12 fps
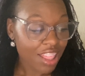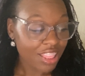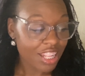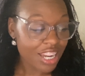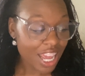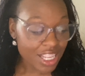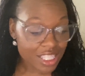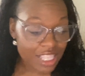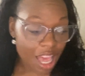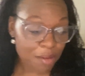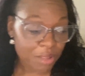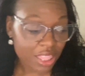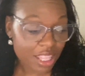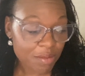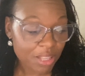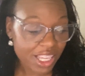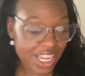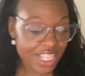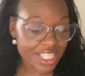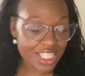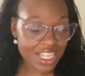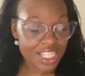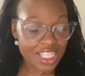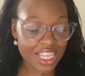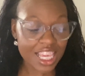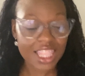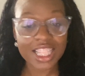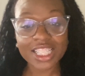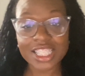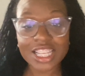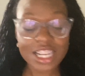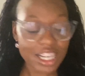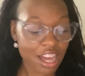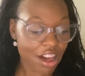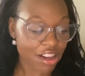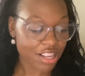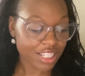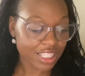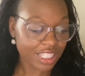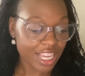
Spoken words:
The next Sabbath, he began teaching in the synagogue,